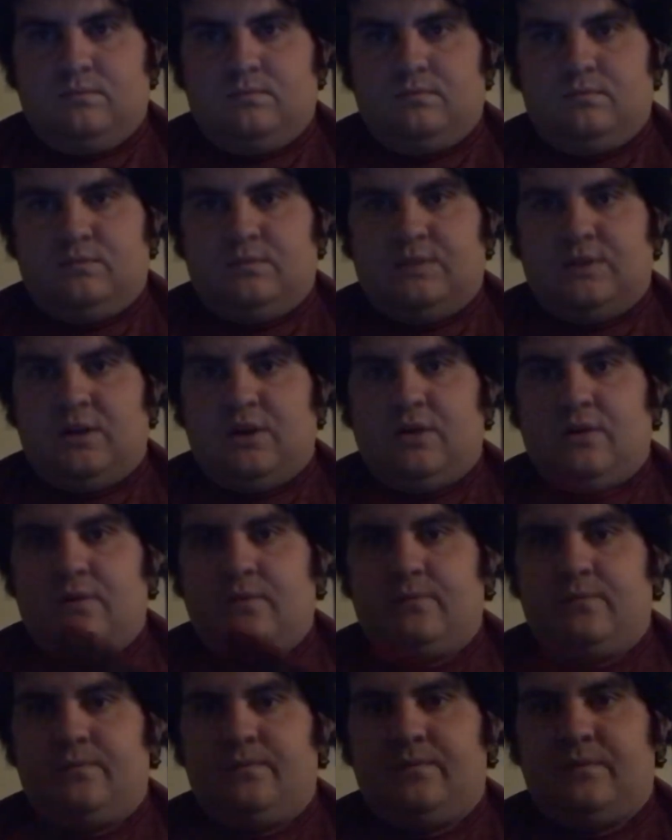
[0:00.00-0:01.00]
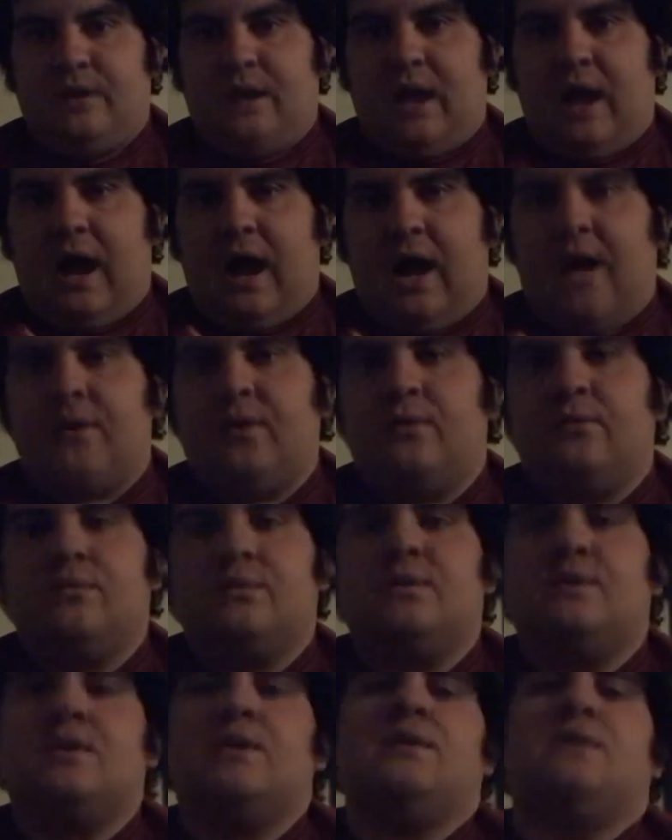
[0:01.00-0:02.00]
So I don't
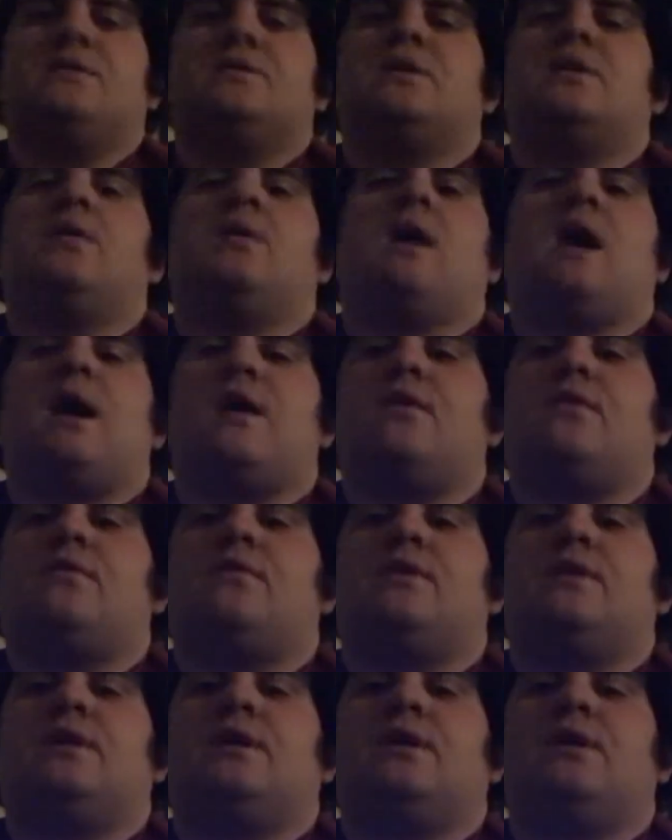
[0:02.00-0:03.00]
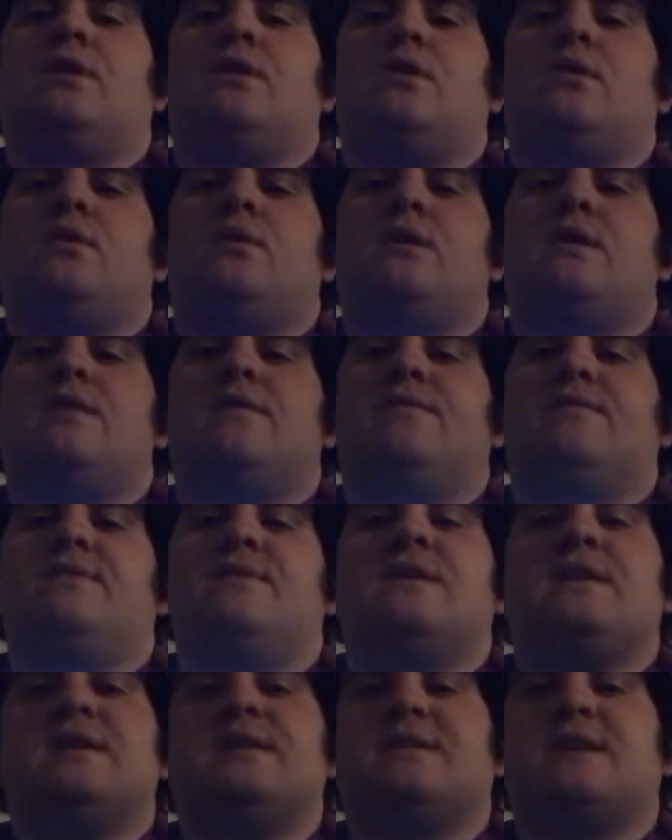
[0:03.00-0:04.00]
I don't really know if
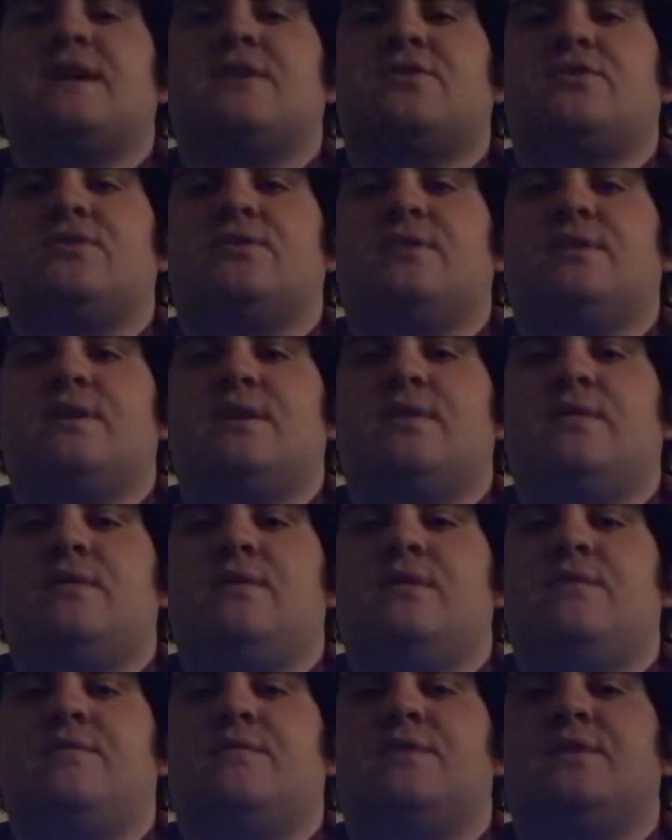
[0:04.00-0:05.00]
these actually if